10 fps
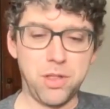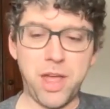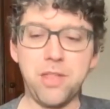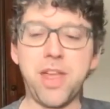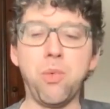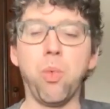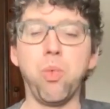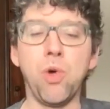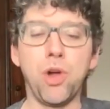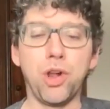
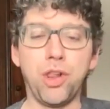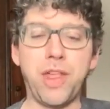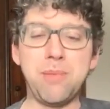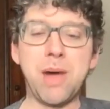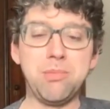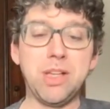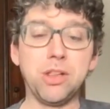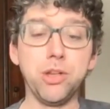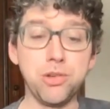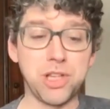they might be
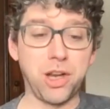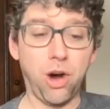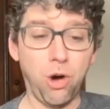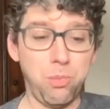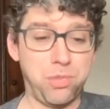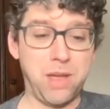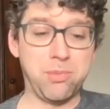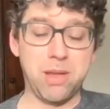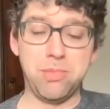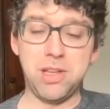losing hope, they
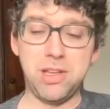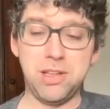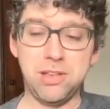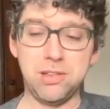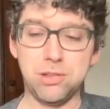might be